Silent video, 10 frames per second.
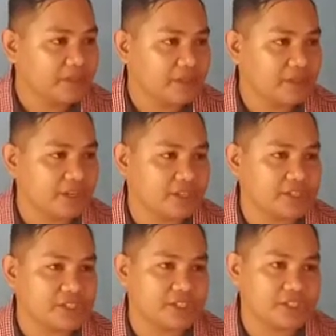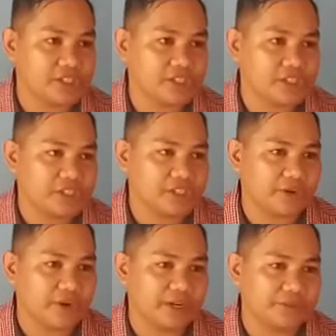it is the
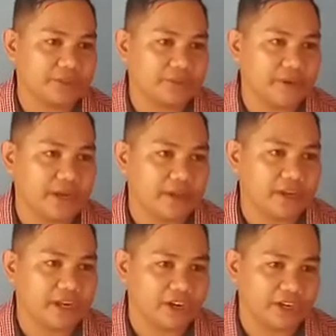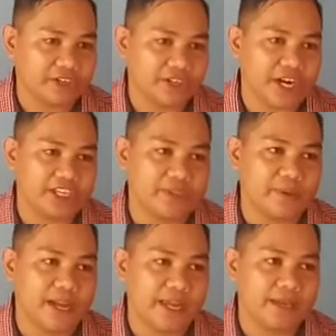characterized
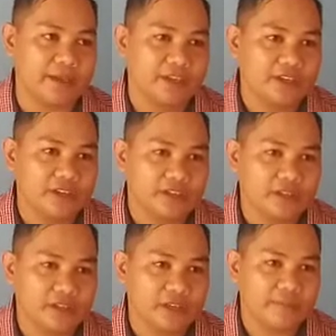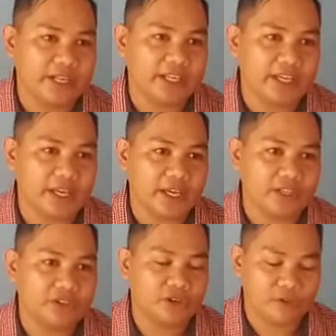by Emily and
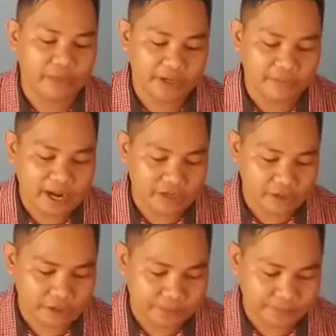Homer Baron.